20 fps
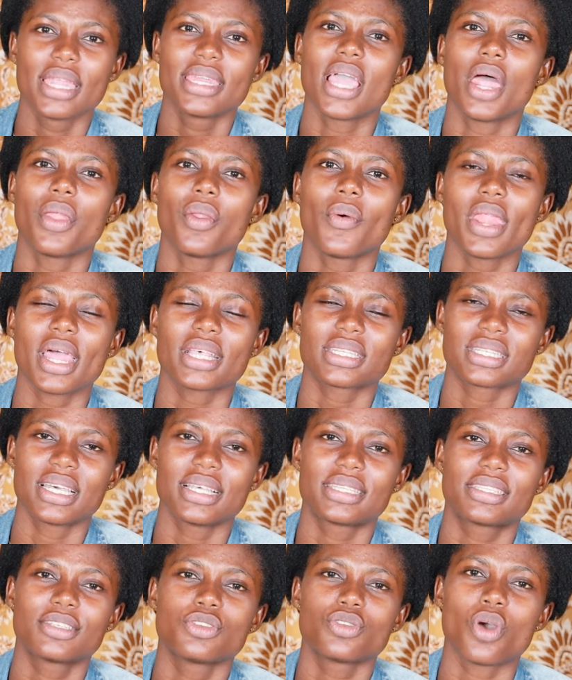Then, known as
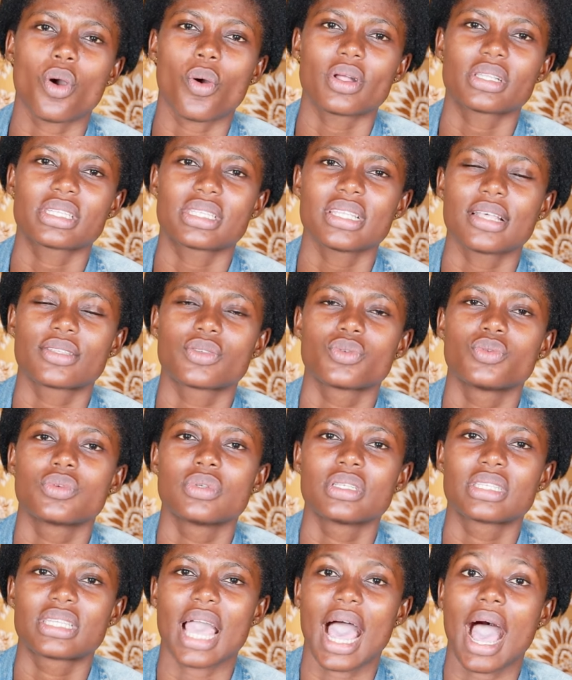Celestine Donkor, stands
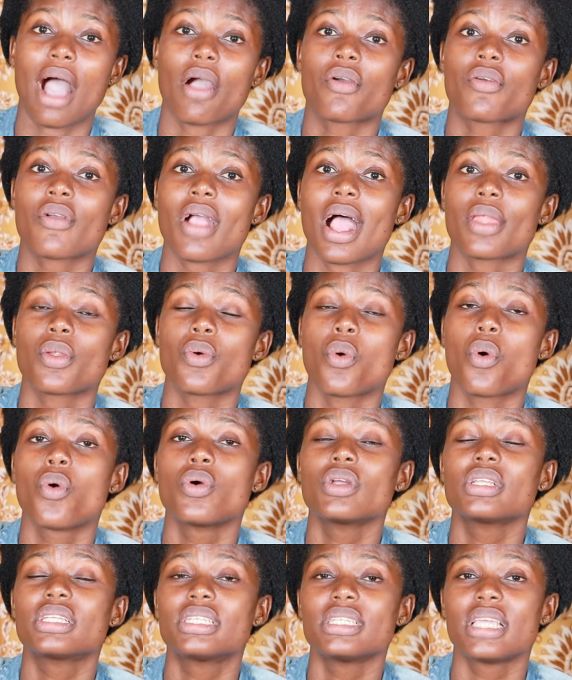who say, I'll go and
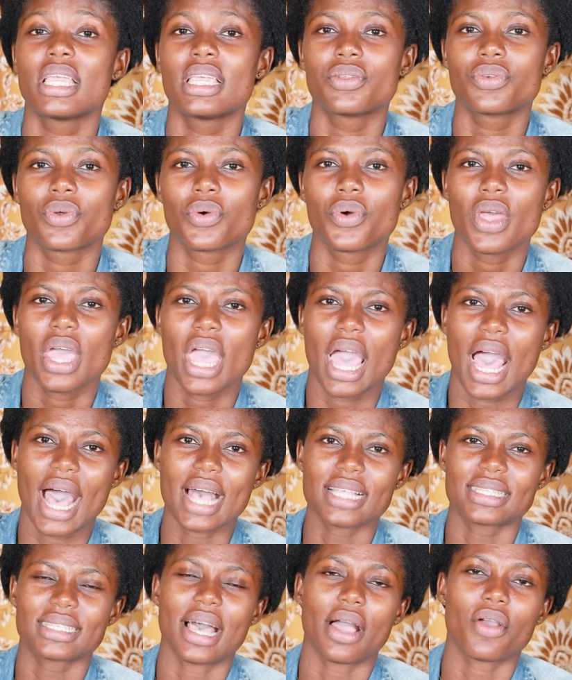oh dear, you know,
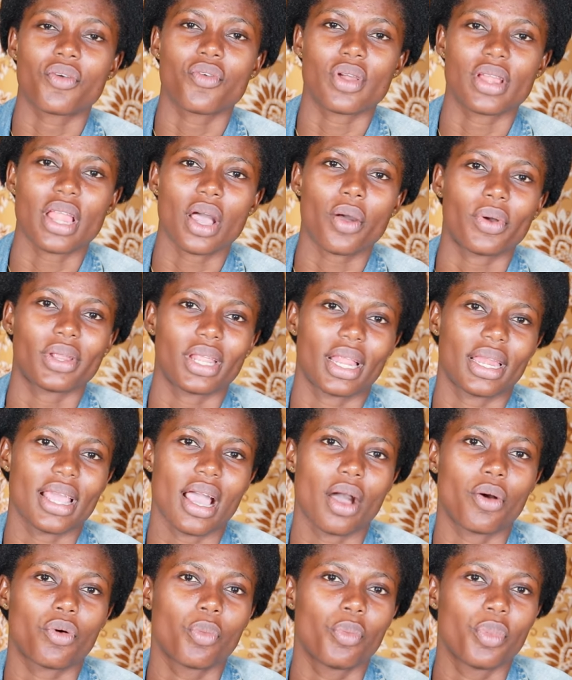as I go and I call an
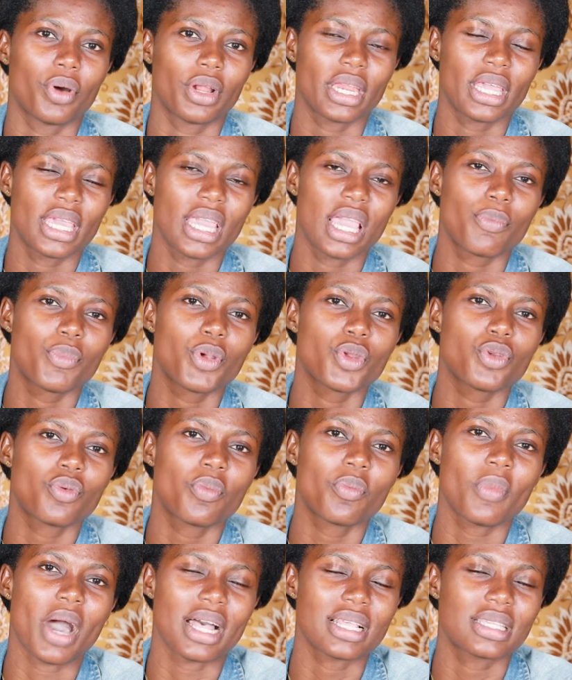apple bonnet, a
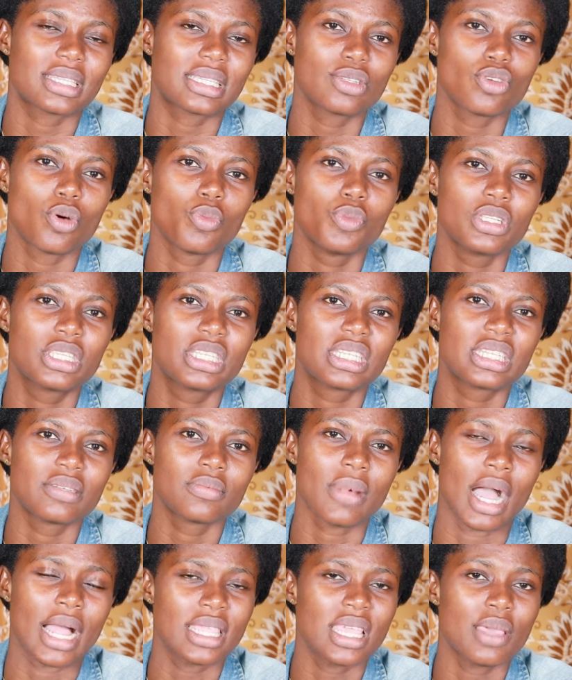binum and snow with
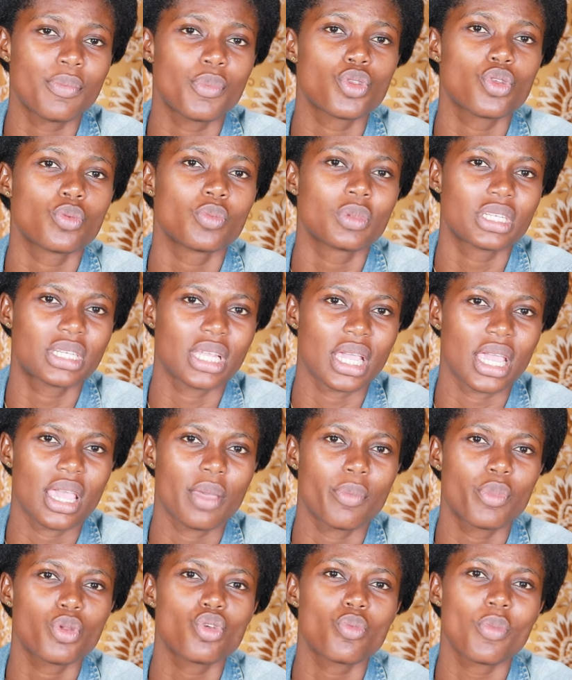him, and ye binum de,
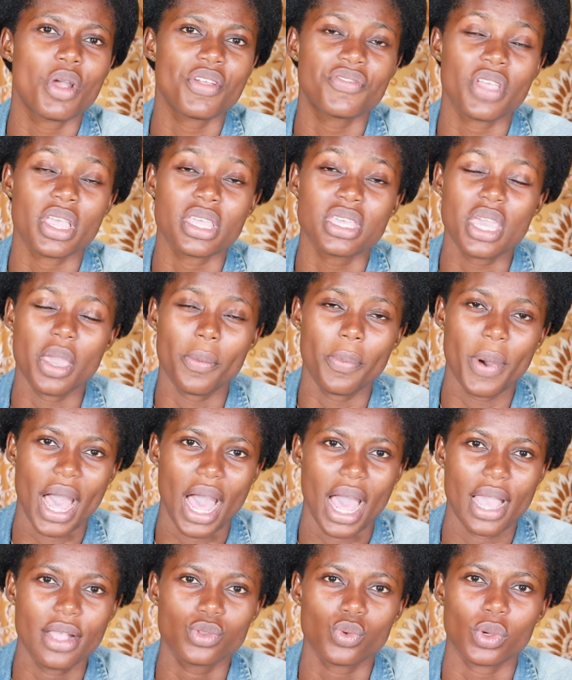a binum de ye
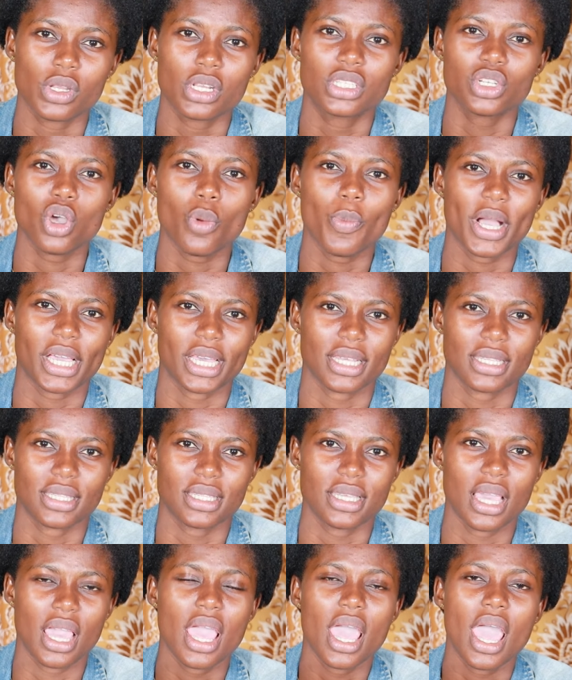pines, or the chopper can
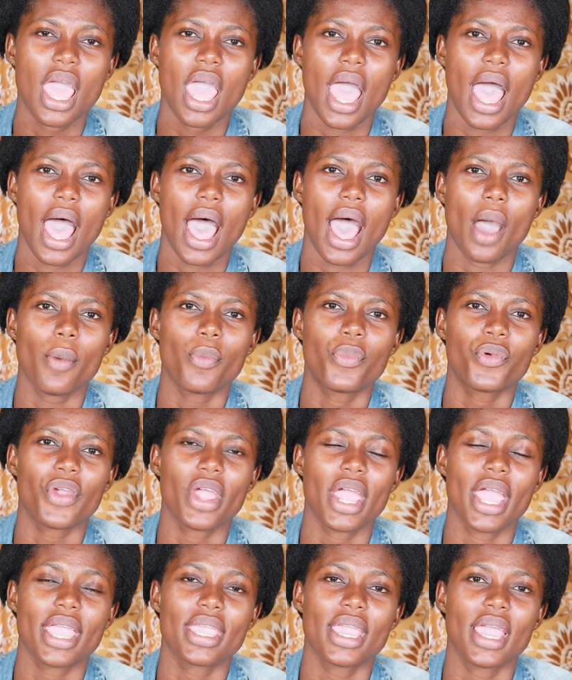see a
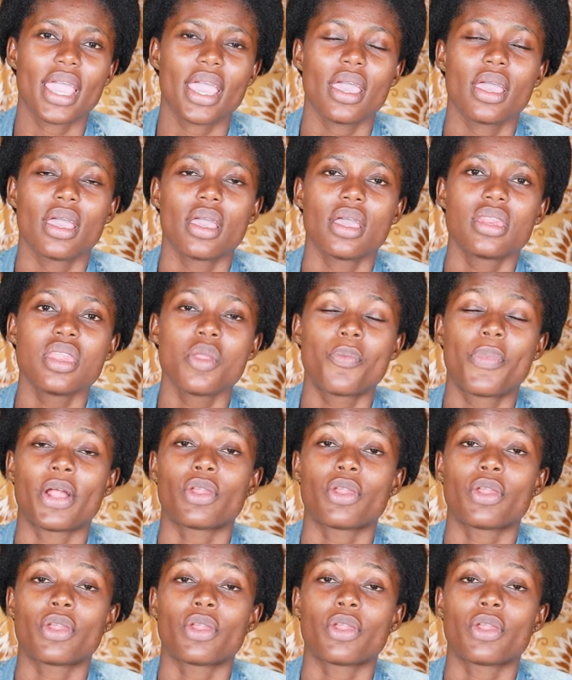bread a year, you